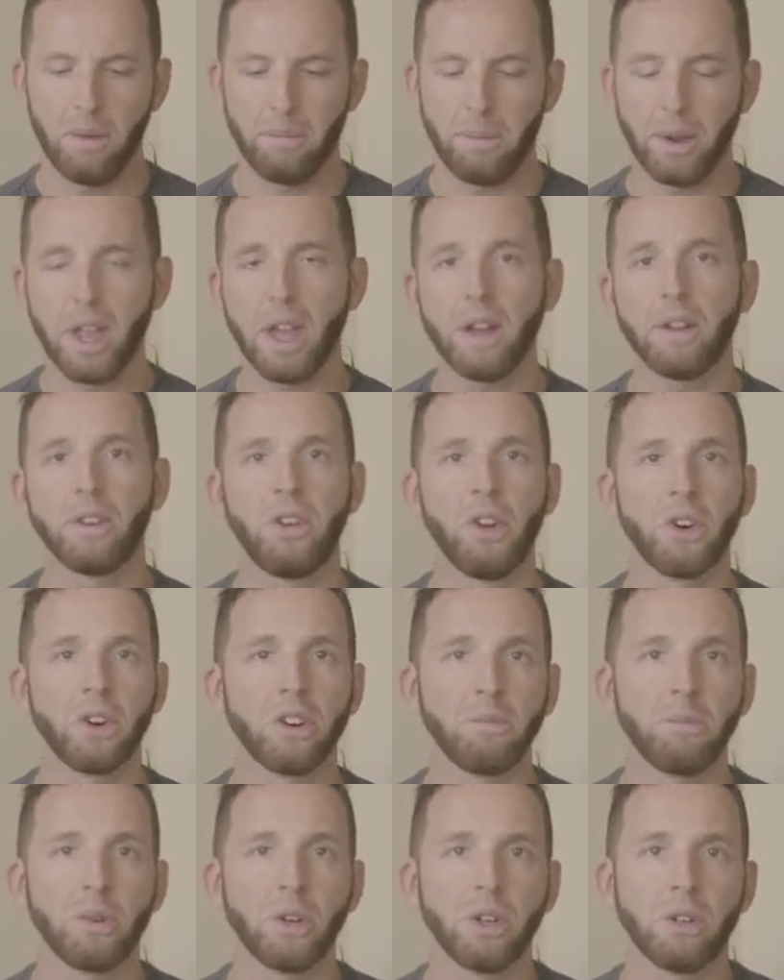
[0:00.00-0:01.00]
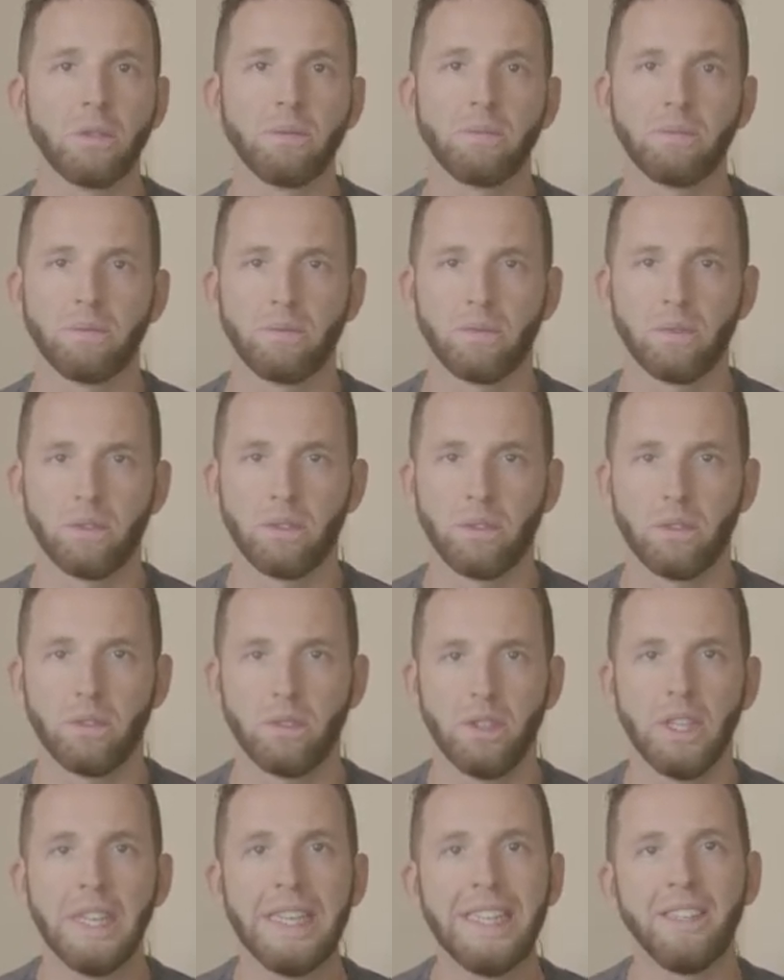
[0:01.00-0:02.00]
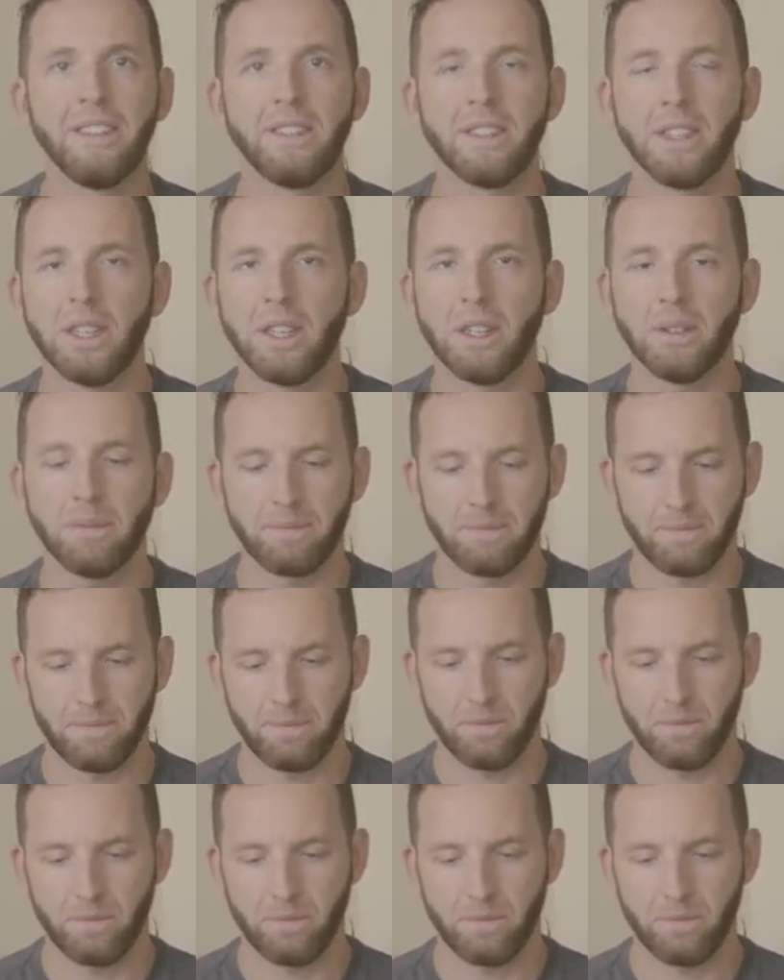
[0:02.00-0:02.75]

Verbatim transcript: But yeah, durable, easy.